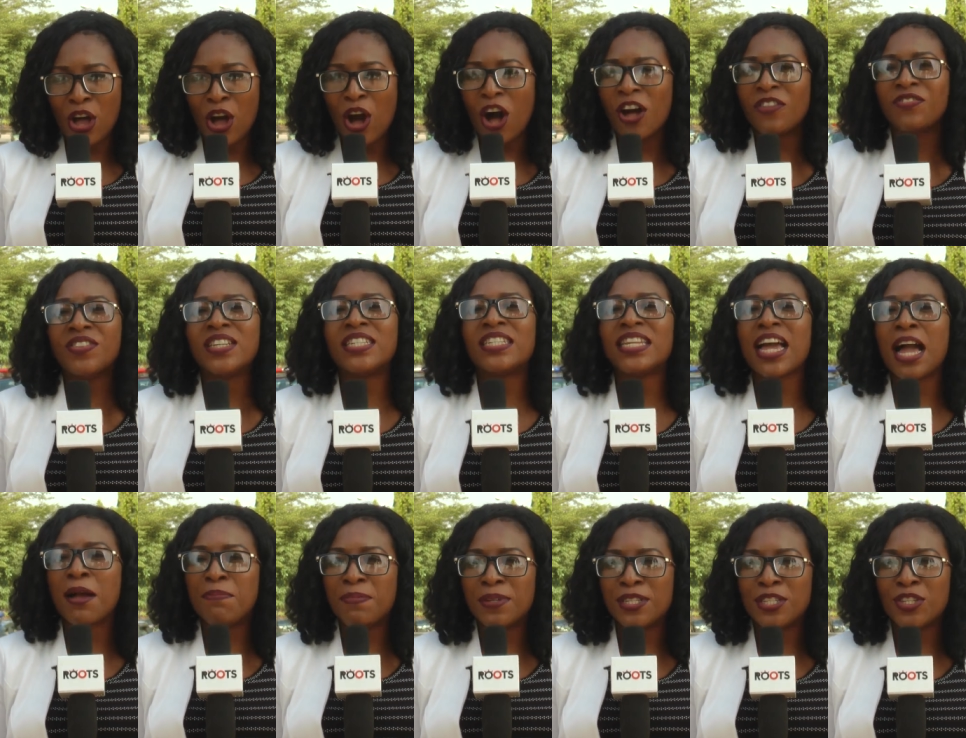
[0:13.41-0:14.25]
On this
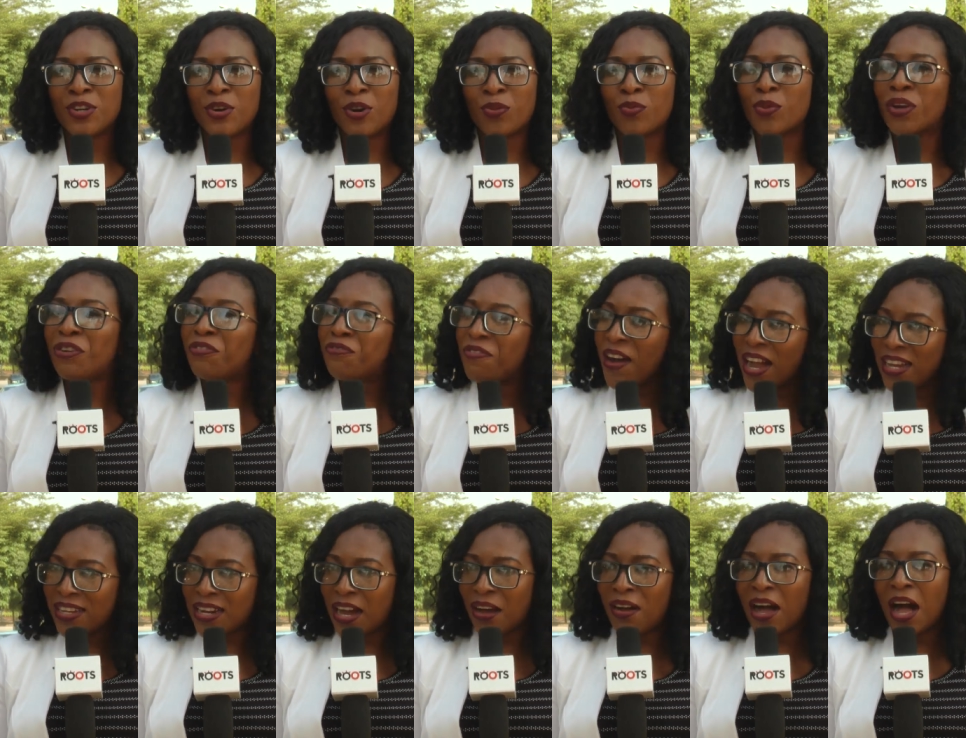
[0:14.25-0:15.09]
episode, we
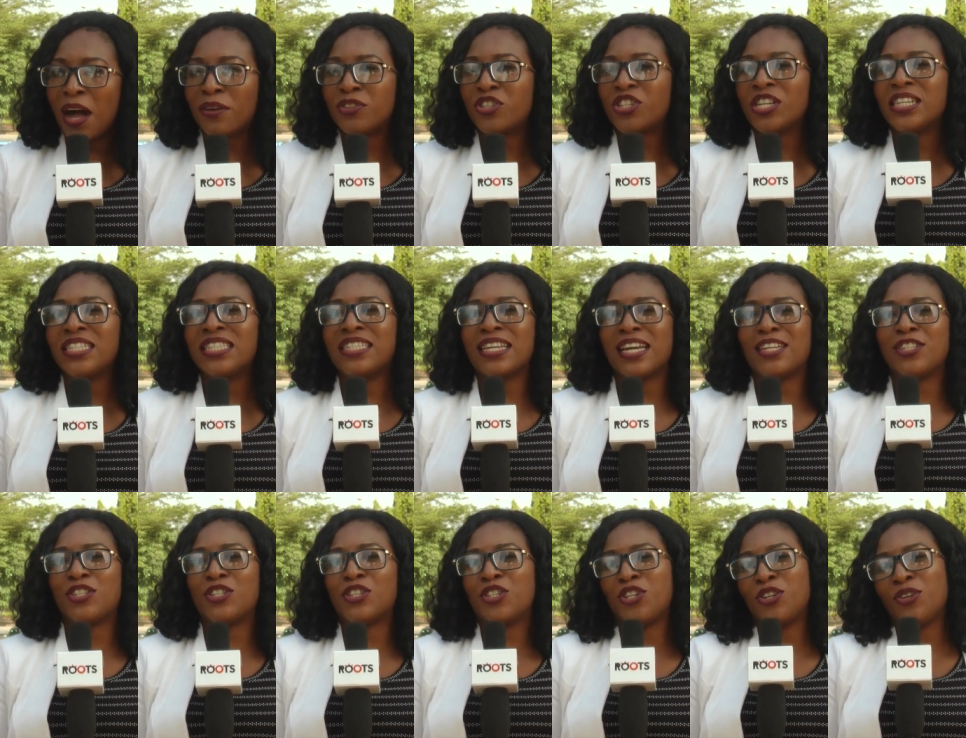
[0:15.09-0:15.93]
find out how she
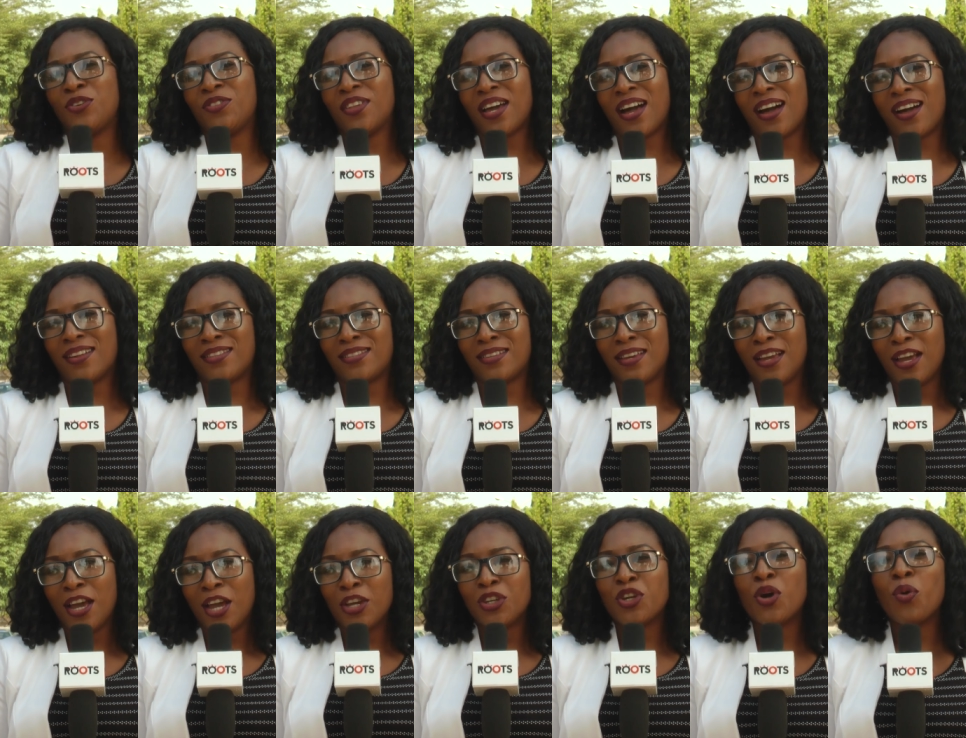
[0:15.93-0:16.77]
intends to do that.
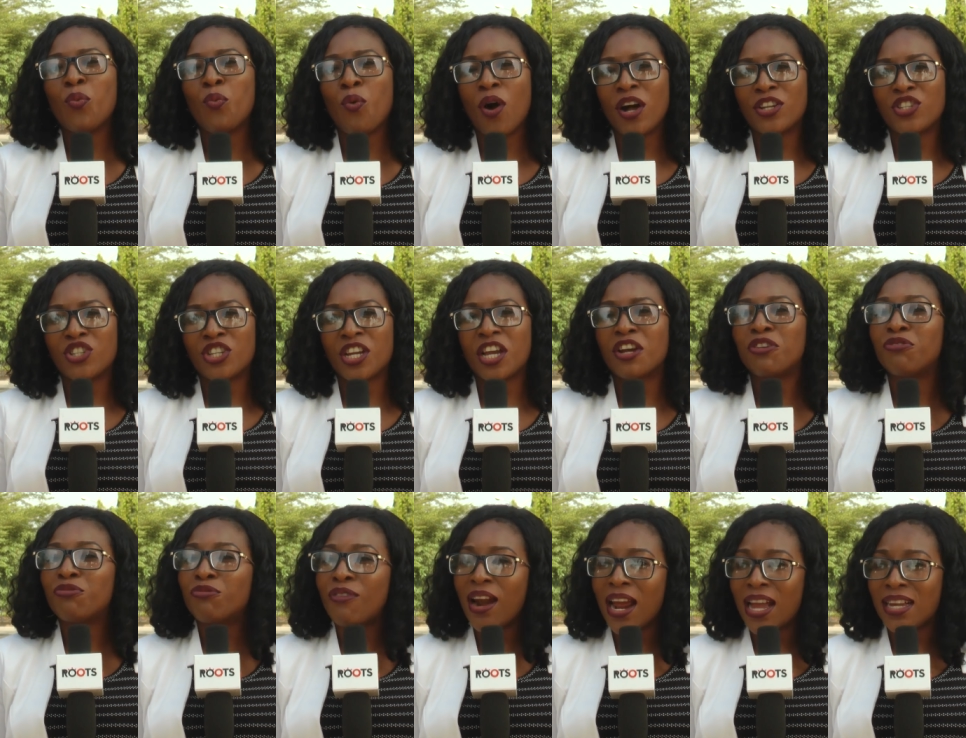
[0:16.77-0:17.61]
You're watching
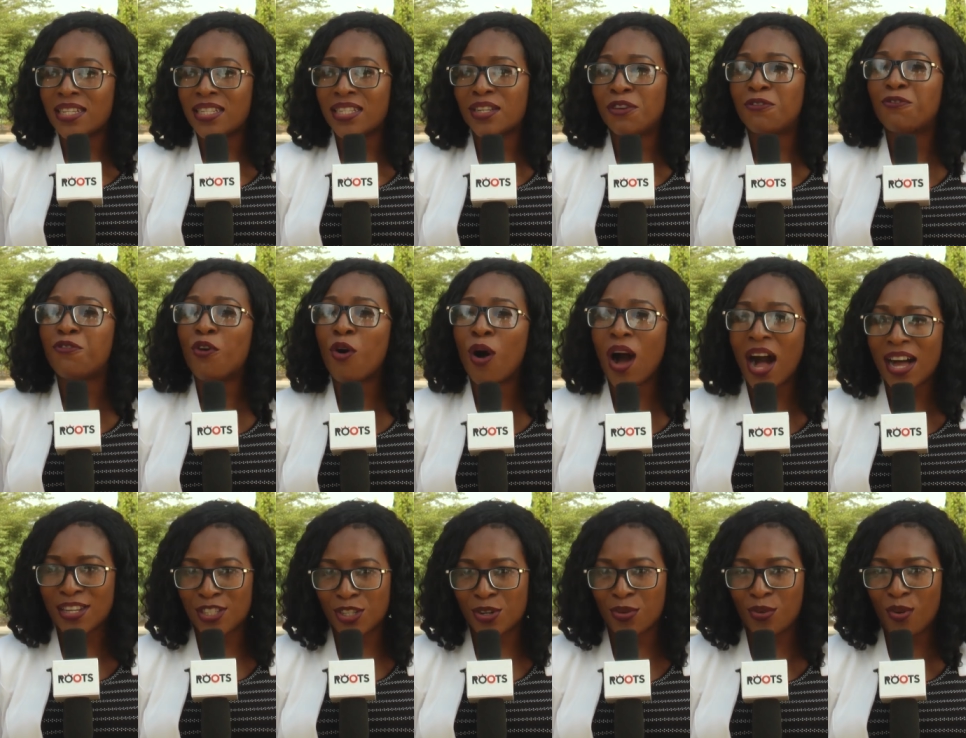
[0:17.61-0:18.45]
Race for
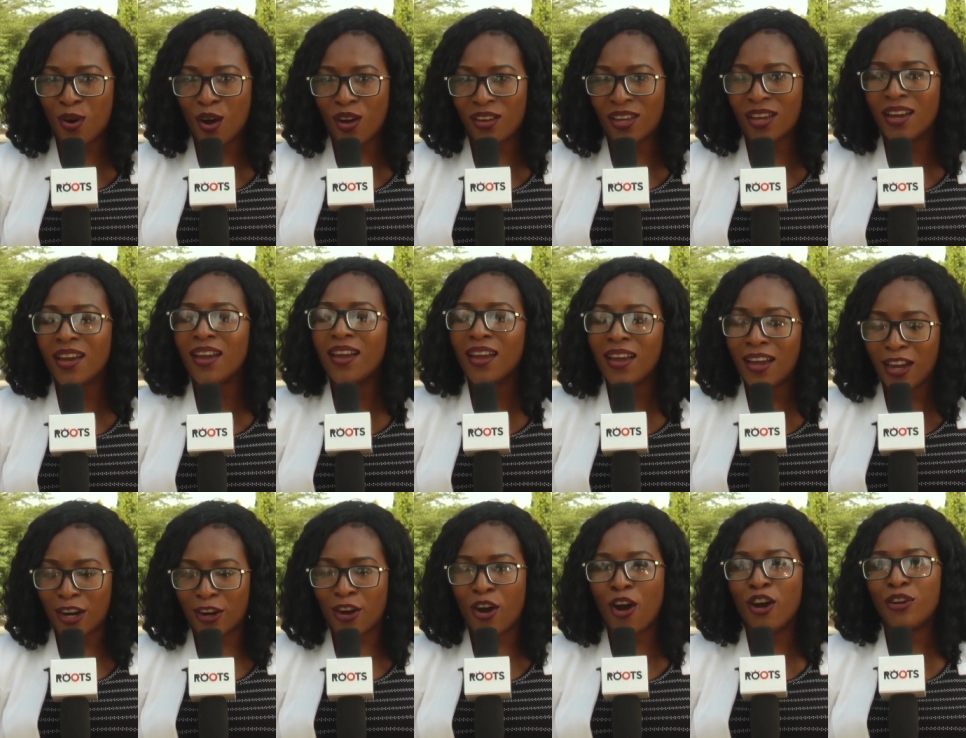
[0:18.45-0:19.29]
Aso Rock
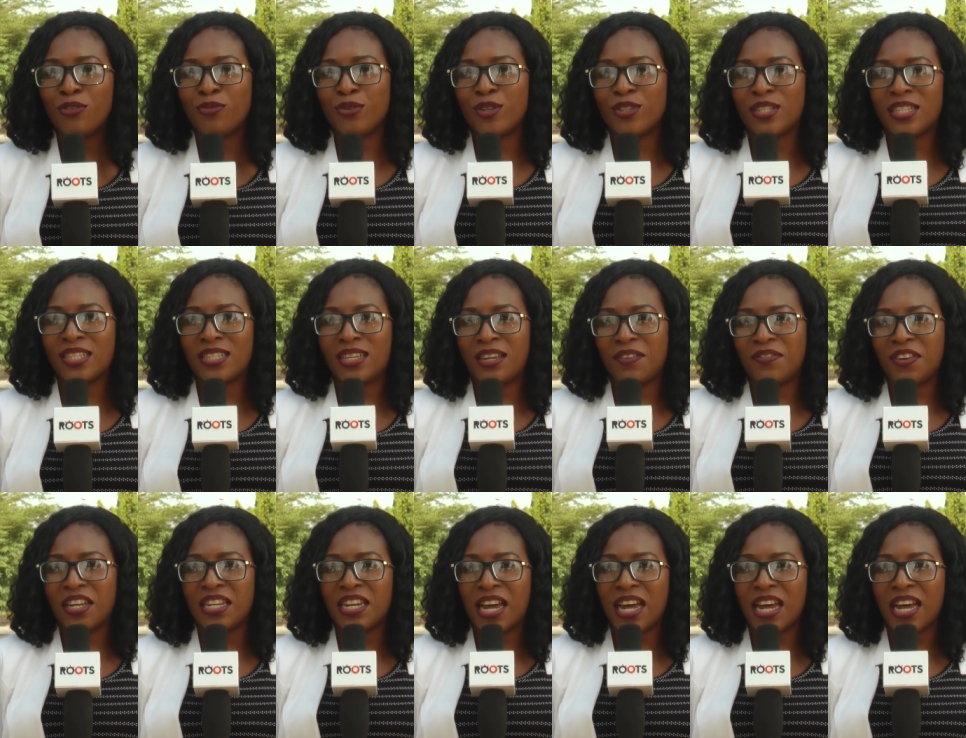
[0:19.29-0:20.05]
here on Roots TV